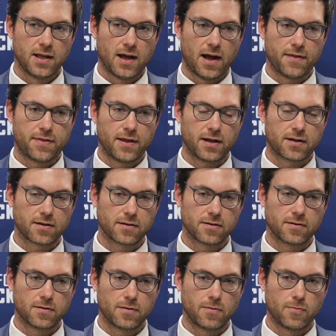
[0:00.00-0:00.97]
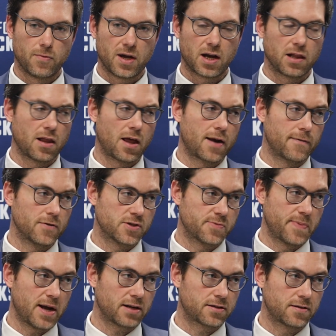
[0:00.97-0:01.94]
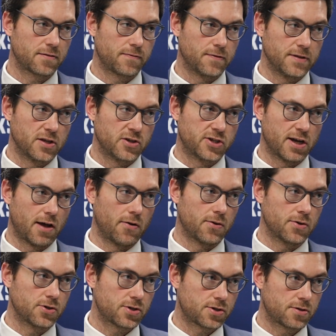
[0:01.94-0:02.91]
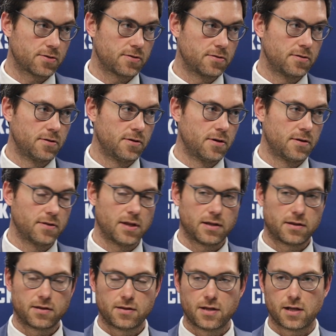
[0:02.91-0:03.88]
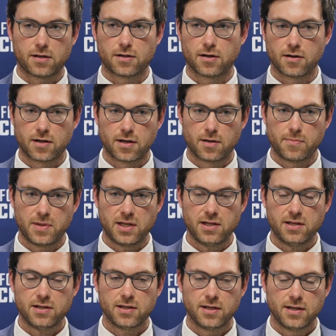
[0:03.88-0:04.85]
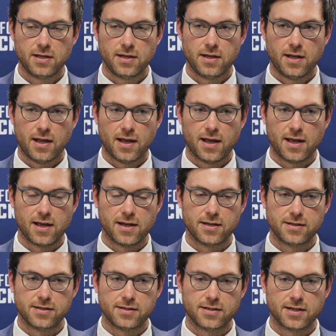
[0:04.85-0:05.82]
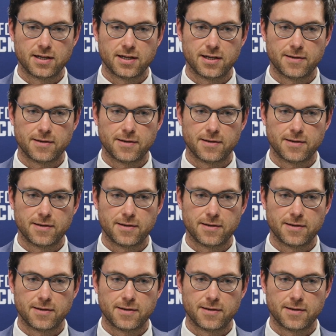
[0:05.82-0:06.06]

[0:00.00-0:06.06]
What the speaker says: I think we got a lot of respect for the challenge that they're going to be, and